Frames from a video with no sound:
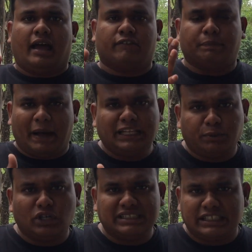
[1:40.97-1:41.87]
If the
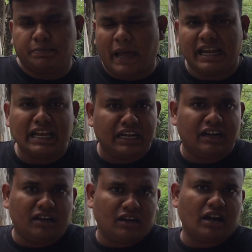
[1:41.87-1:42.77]
passport is expiring in
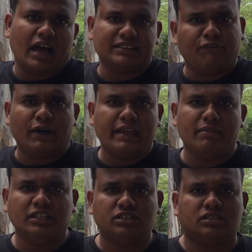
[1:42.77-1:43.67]
other 5
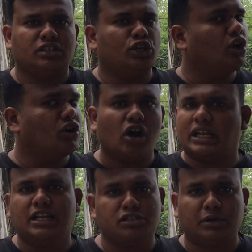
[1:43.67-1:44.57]
months, you're not
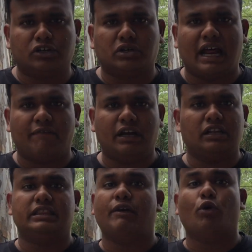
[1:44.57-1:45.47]
eligible to travel.
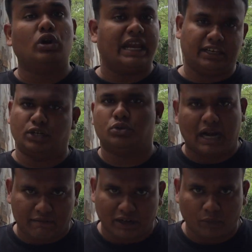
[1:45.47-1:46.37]
They won't let you
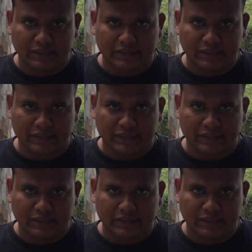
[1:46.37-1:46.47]
travel.